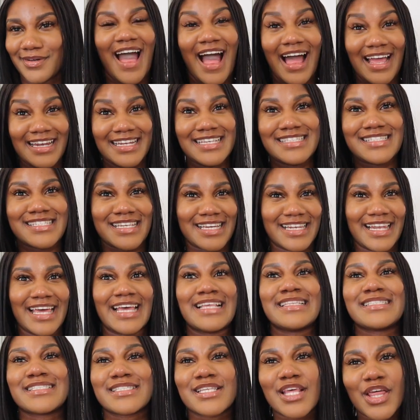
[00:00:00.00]
I need to
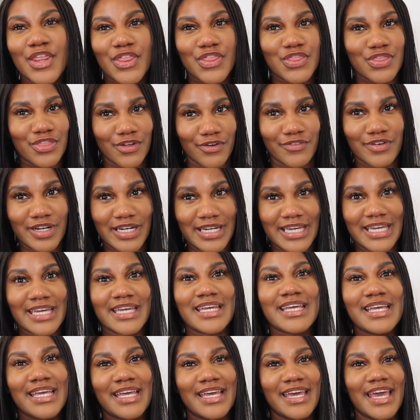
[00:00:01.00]
cleanse
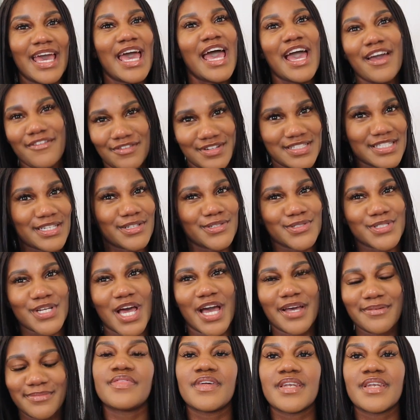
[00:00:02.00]
thoroughly every single time.